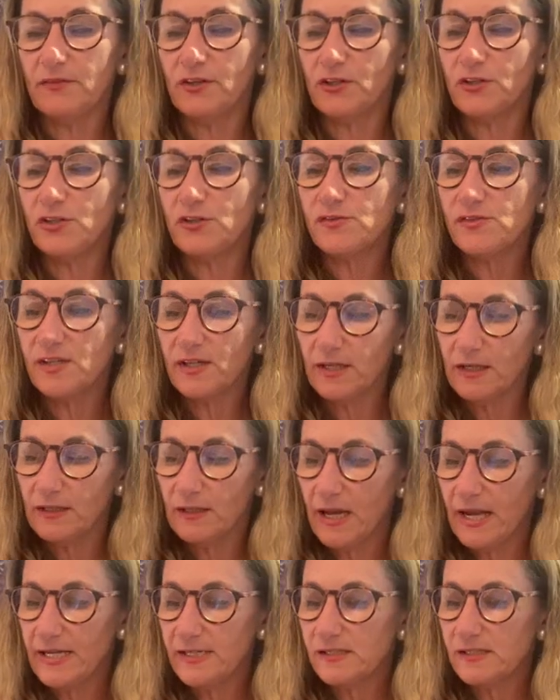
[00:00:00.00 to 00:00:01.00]
They're using a
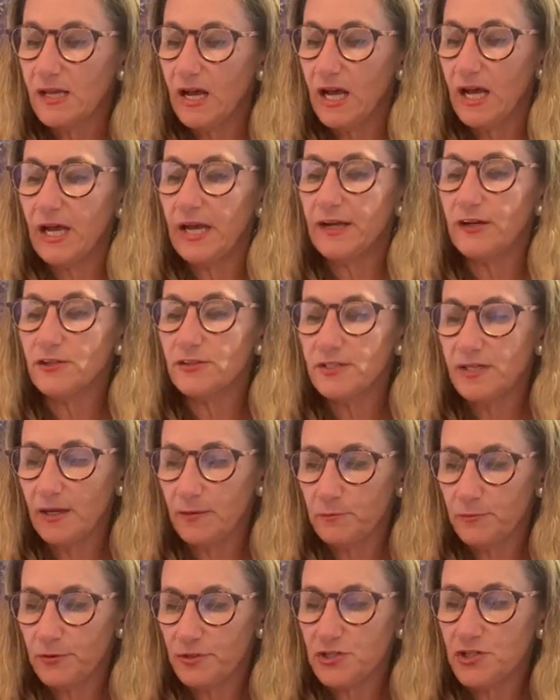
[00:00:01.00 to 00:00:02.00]
nice higher
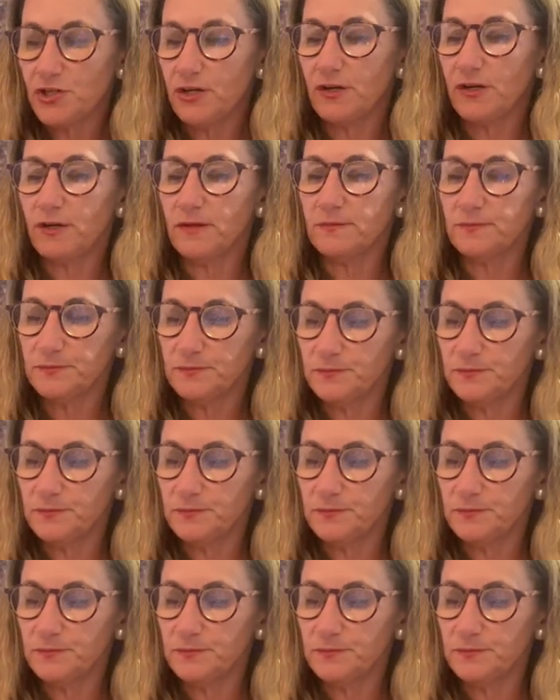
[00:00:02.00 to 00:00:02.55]
temperature.